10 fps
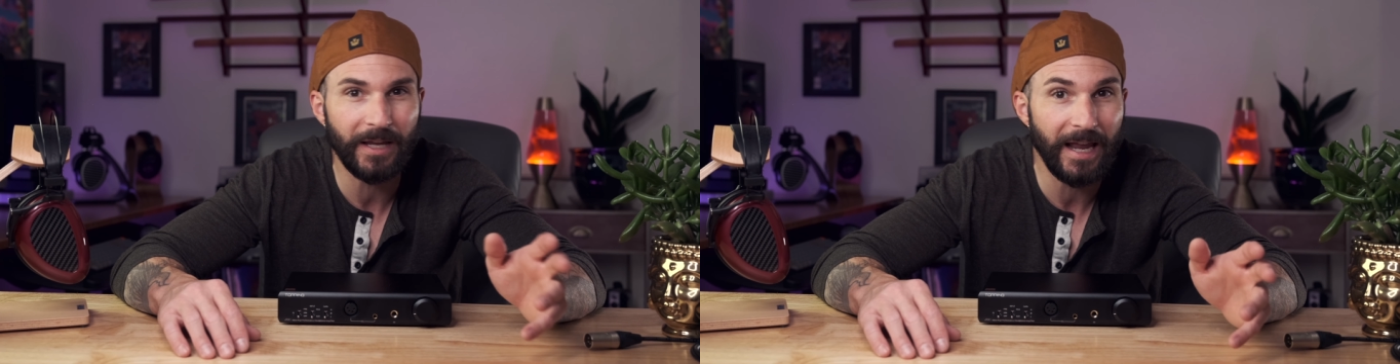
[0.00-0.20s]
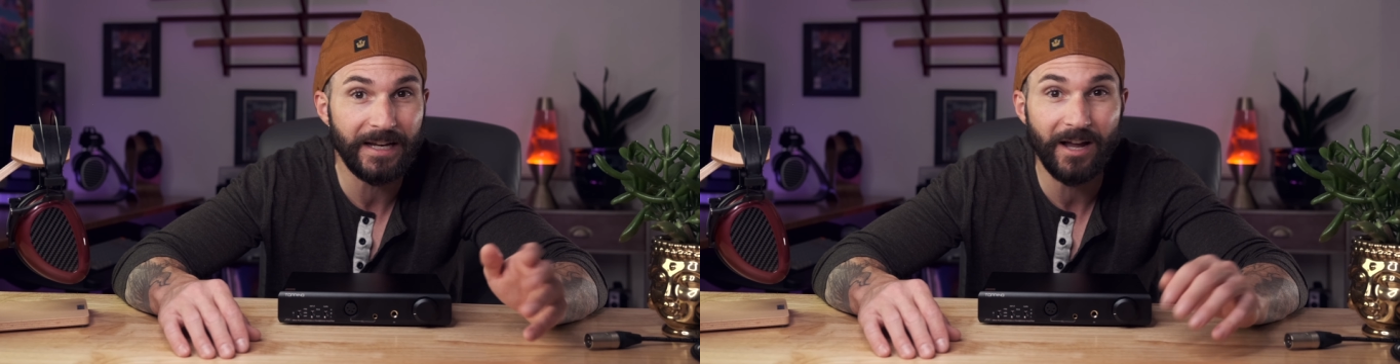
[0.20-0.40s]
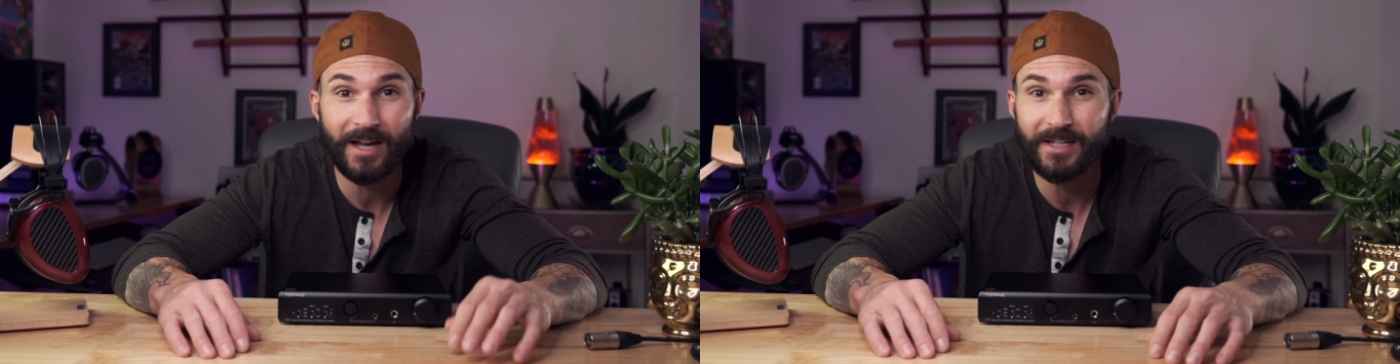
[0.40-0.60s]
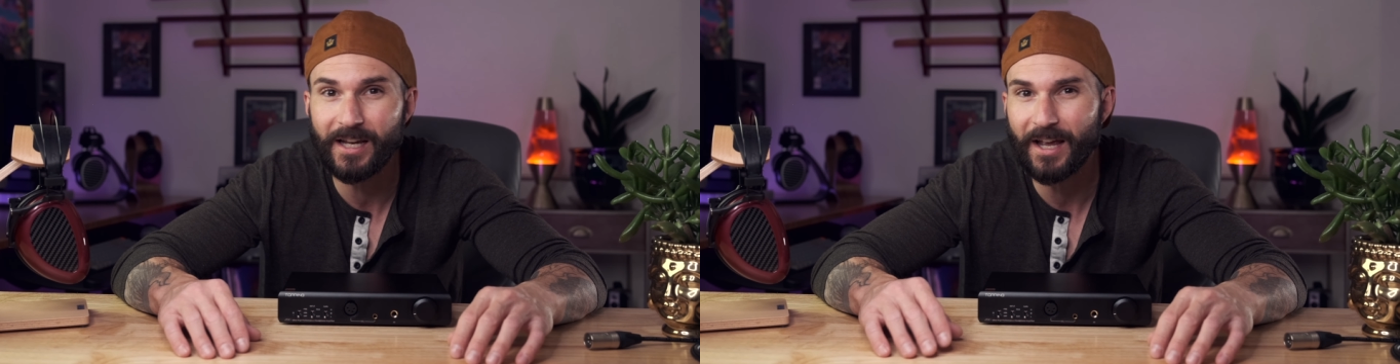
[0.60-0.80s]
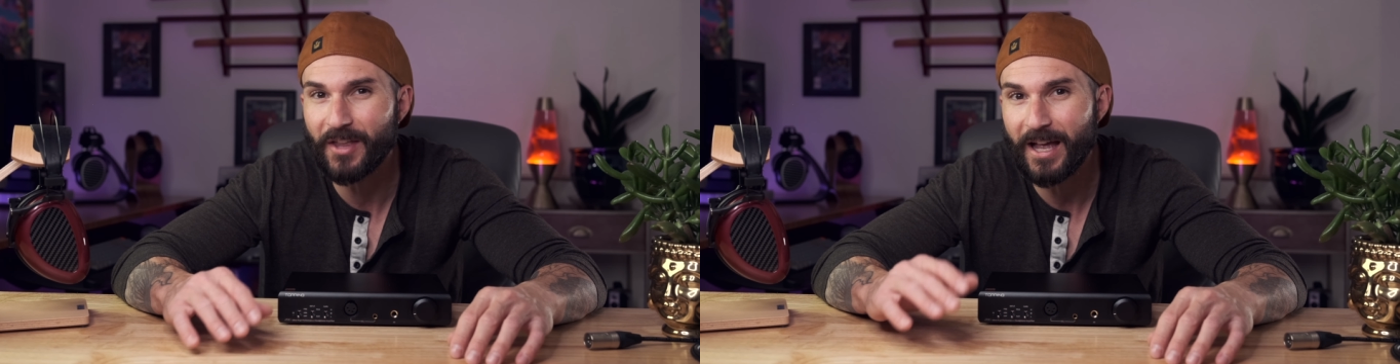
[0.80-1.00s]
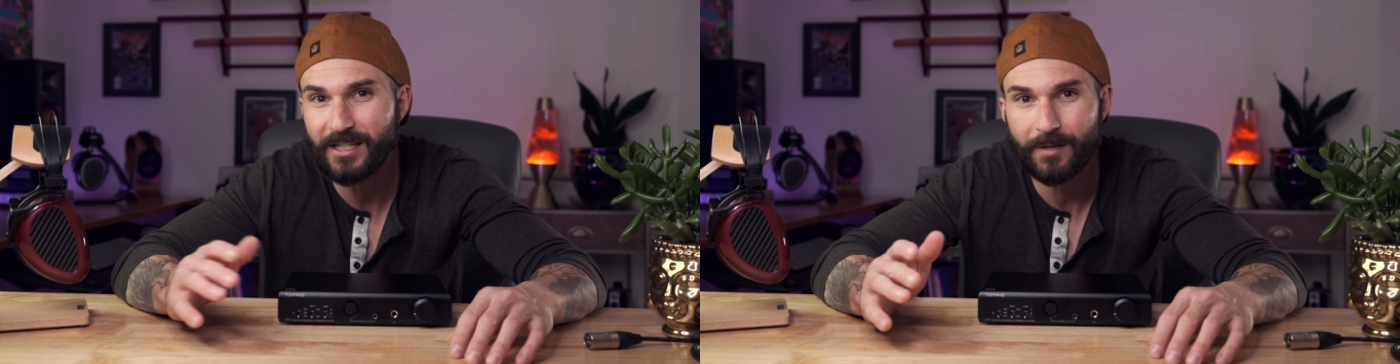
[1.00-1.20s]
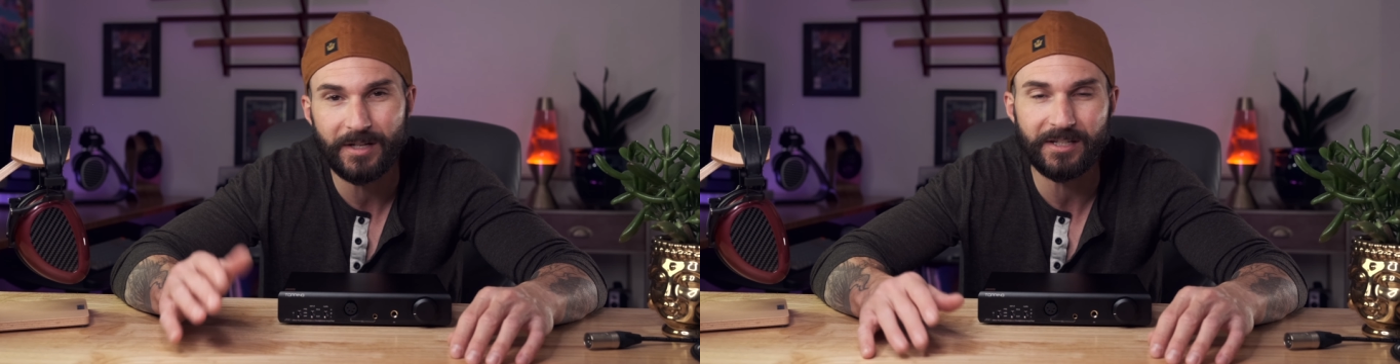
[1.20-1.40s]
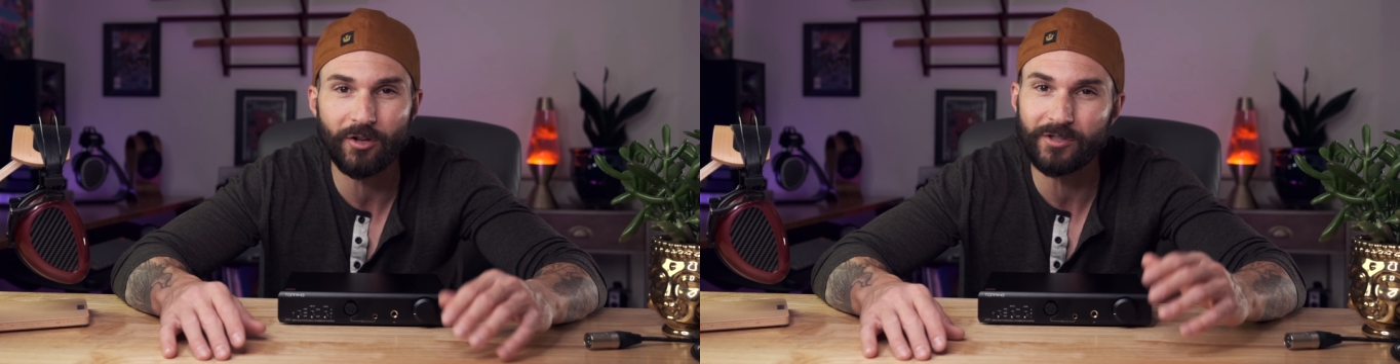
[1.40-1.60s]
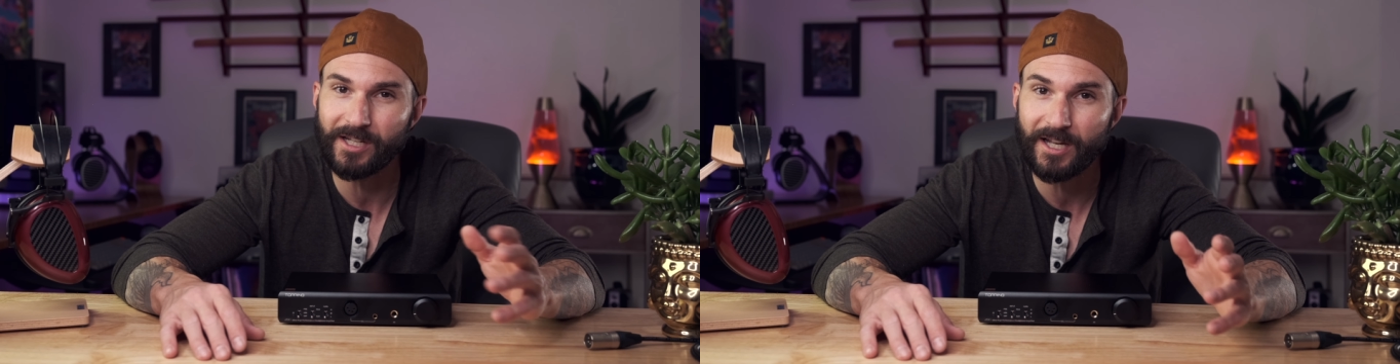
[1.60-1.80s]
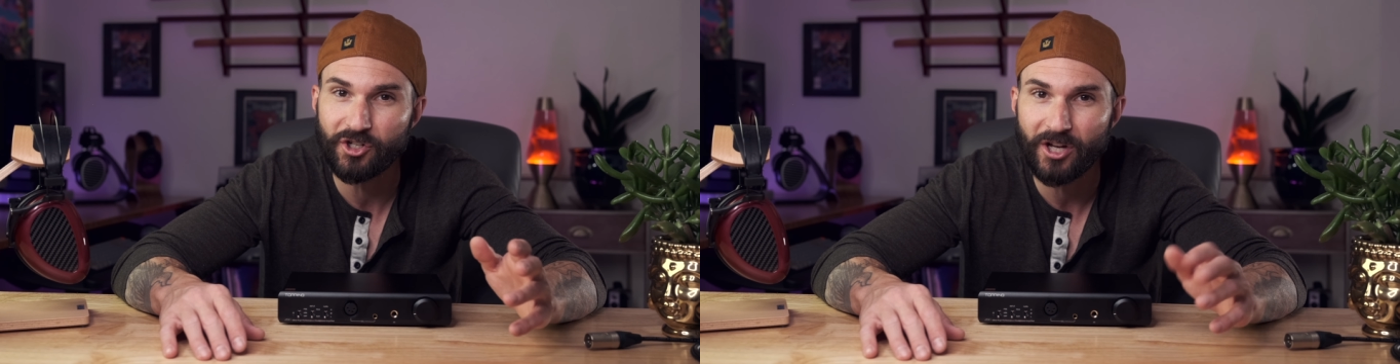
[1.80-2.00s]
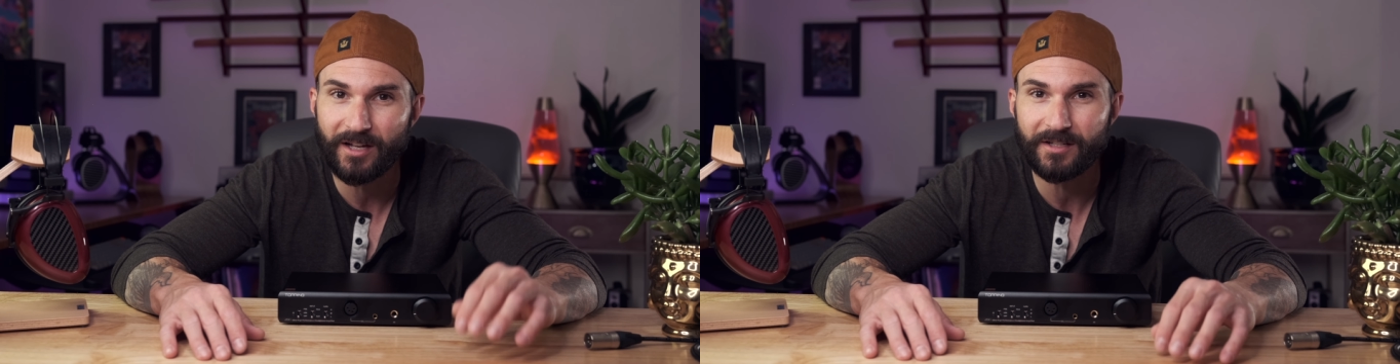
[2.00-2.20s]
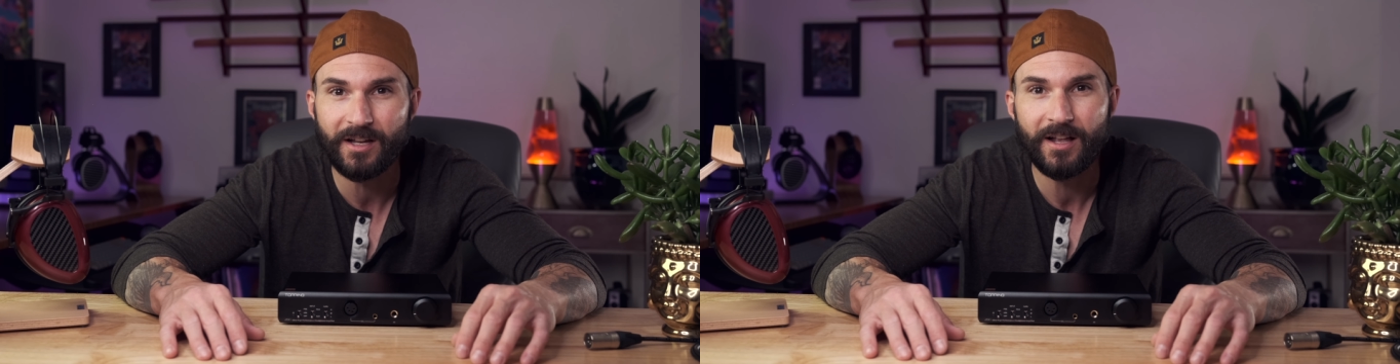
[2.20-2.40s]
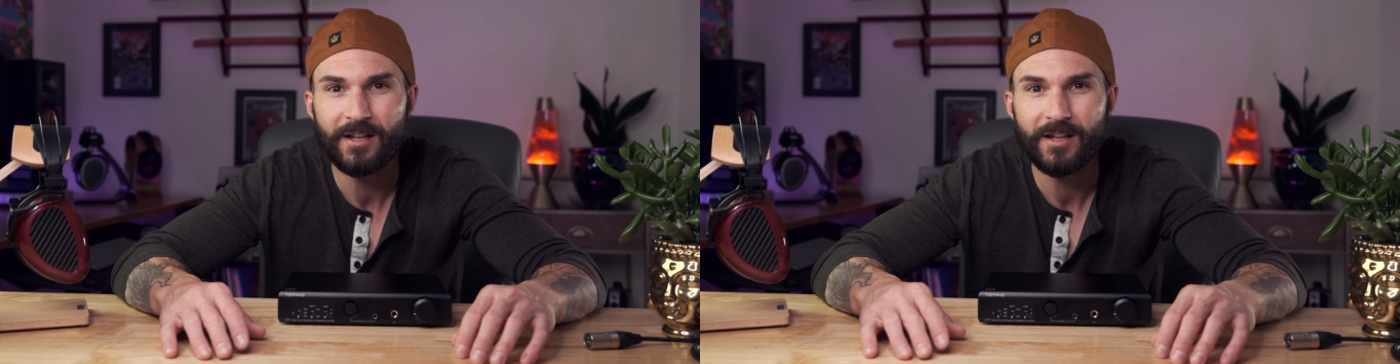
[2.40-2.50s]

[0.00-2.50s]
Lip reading: A90 and the SMSL THX,